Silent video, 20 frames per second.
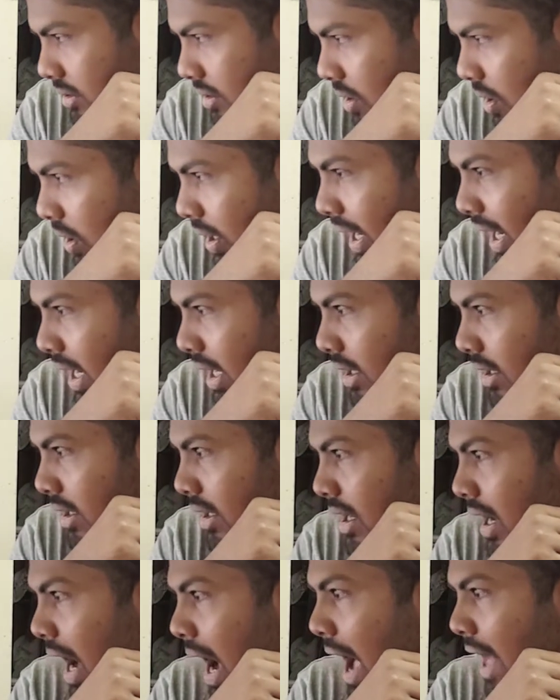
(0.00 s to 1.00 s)
Okay,
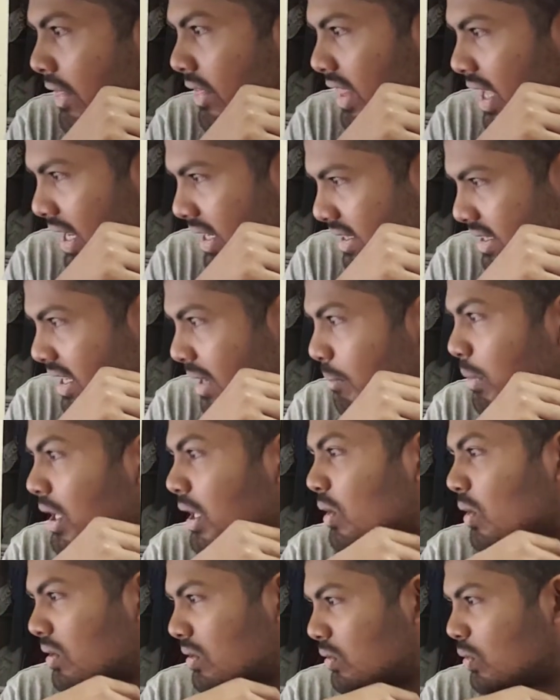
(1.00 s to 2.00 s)
and then
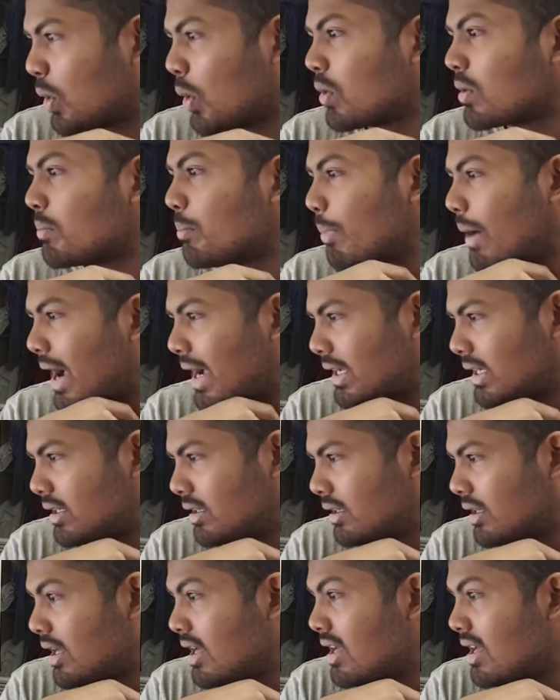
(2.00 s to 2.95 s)
somebody got thrown back.